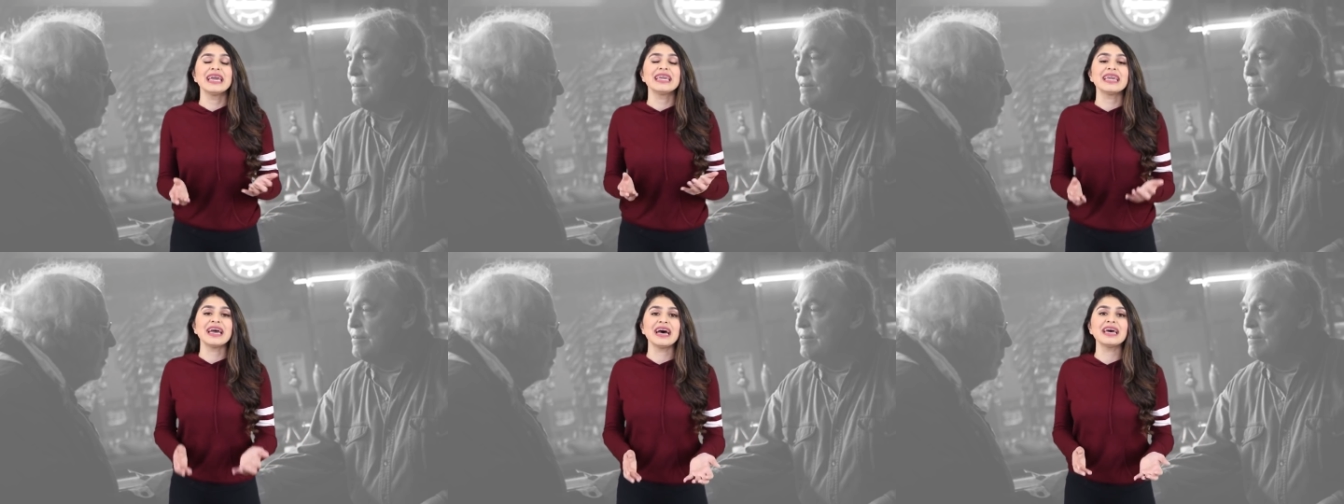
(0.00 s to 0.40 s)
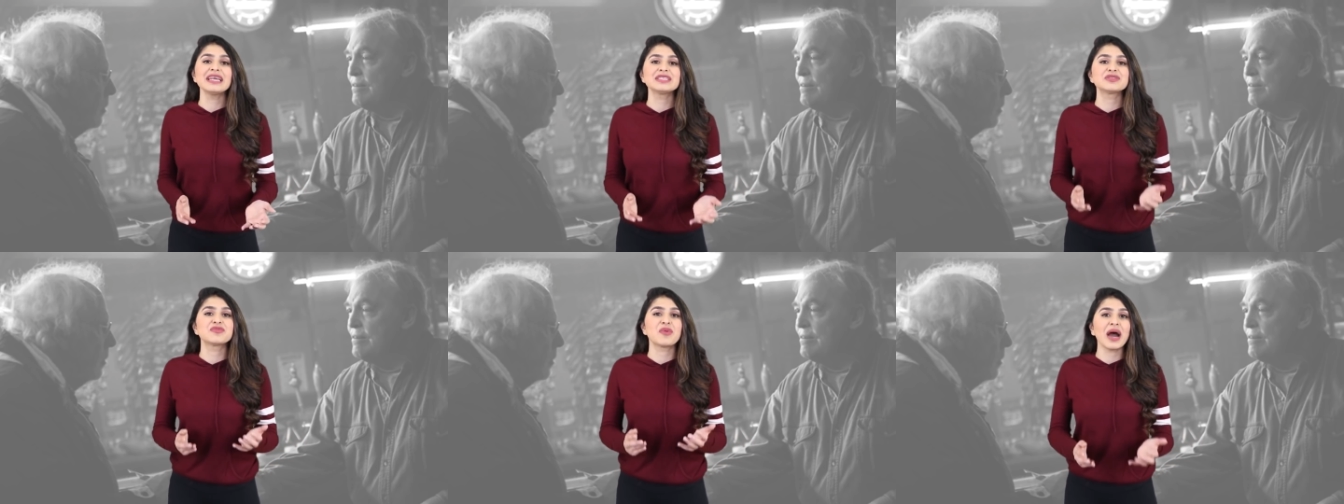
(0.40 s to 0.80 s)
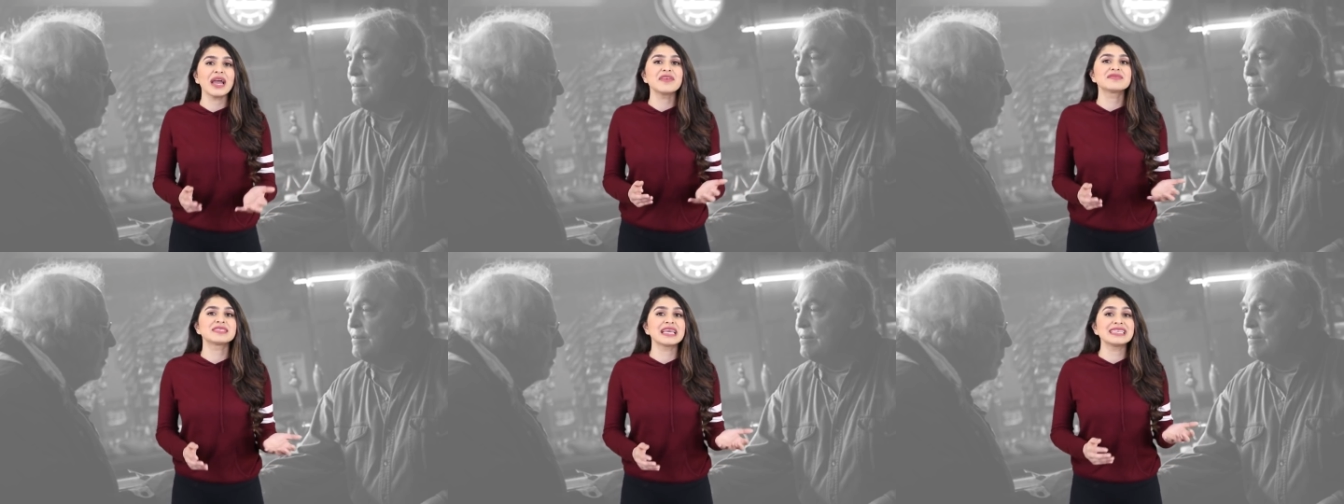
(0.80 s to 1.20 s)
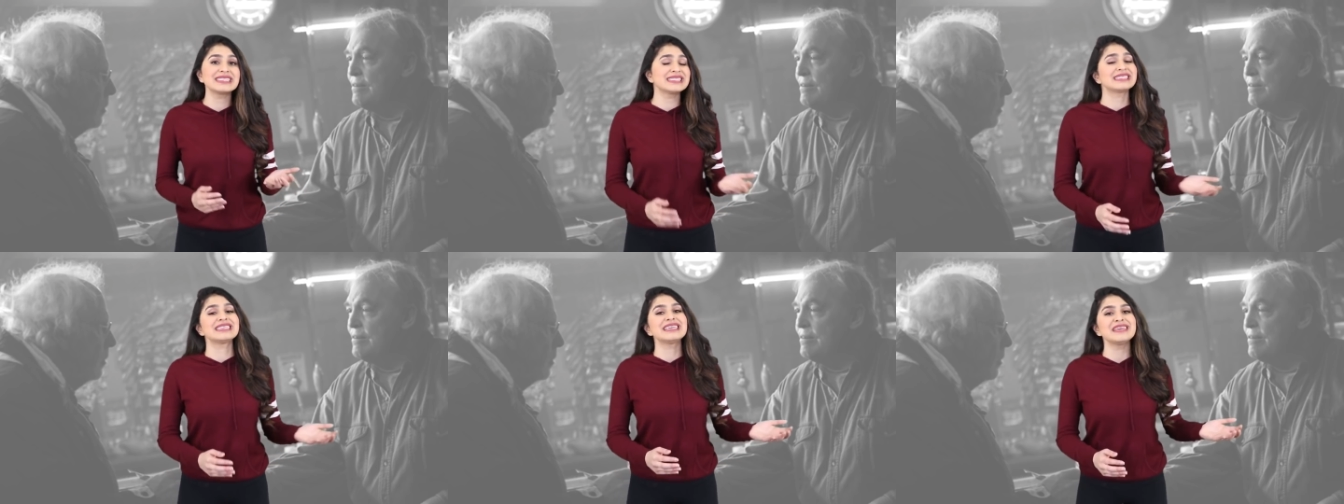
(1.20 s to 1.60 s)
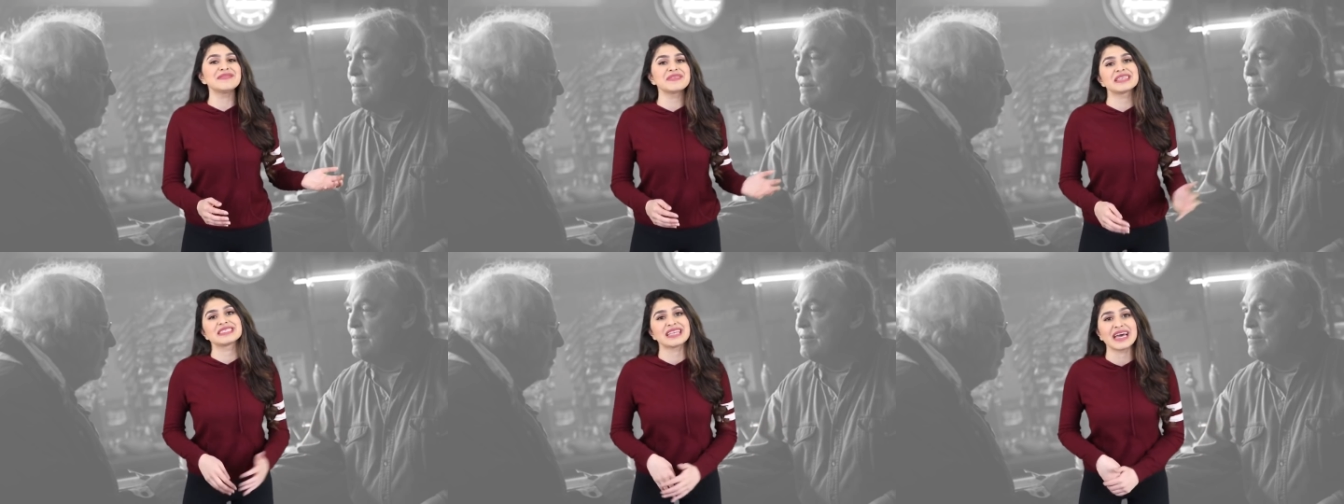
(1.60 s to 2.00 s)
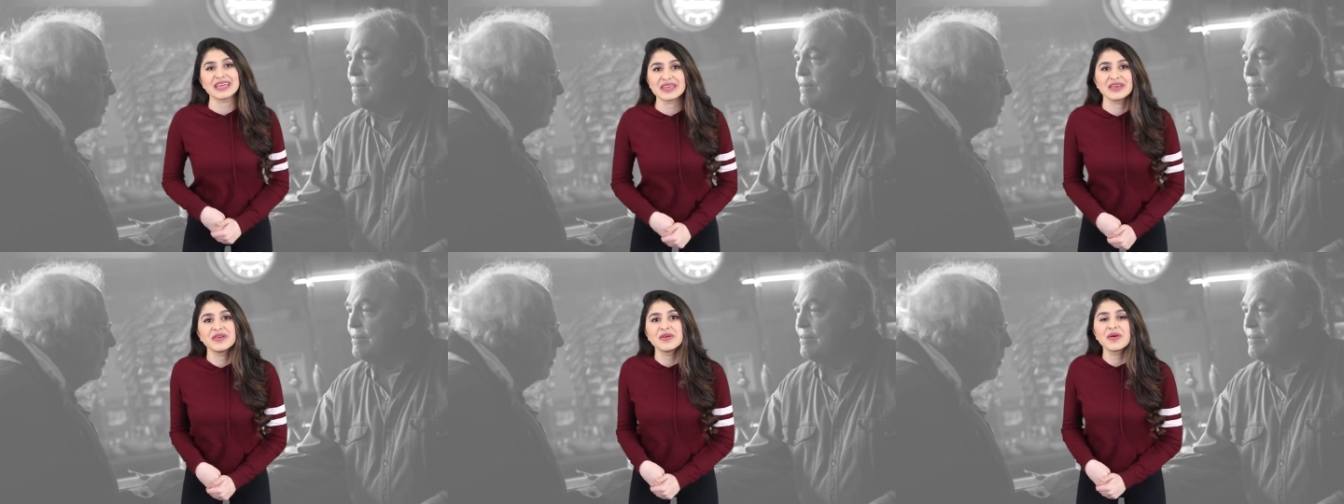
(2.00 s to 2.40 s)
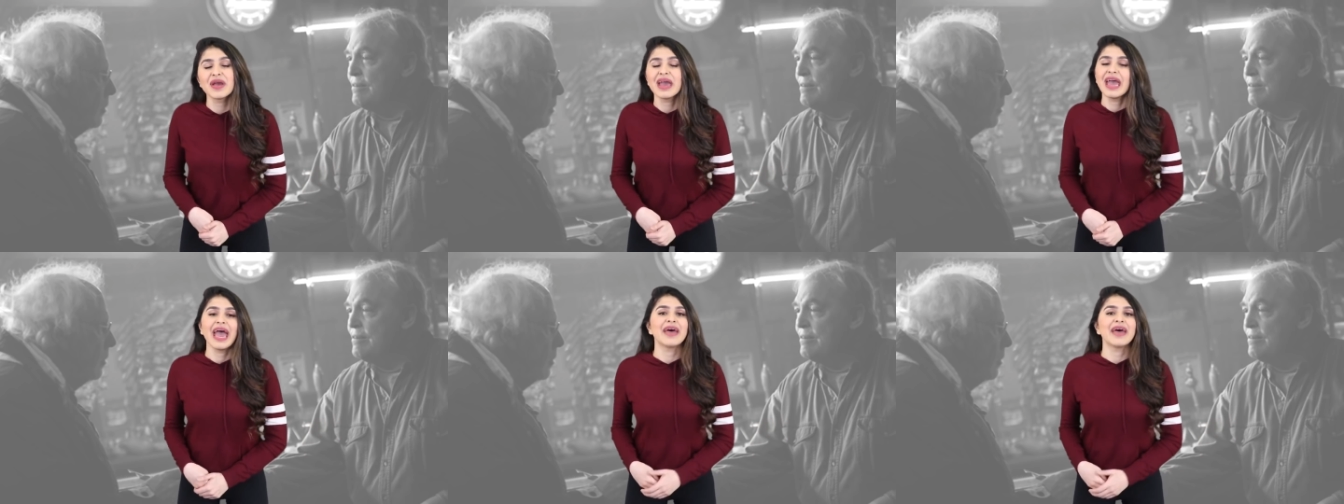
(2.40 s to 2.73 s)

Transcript: he heard his wife say, Steve, is that you?